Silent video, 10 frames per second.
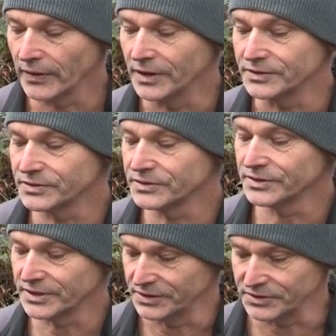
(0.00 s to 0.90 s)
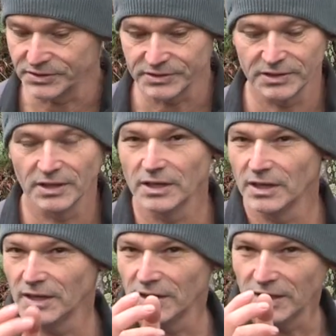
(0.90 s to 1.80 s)
It's the sensors
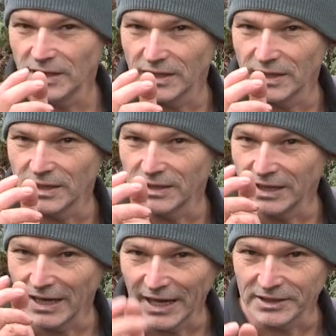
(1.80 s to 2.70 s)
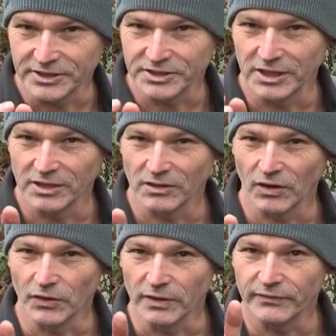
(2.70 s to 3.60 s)
get aliasing
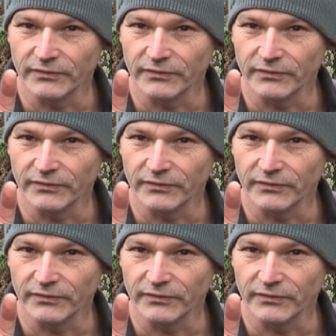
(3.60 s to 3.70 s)
on the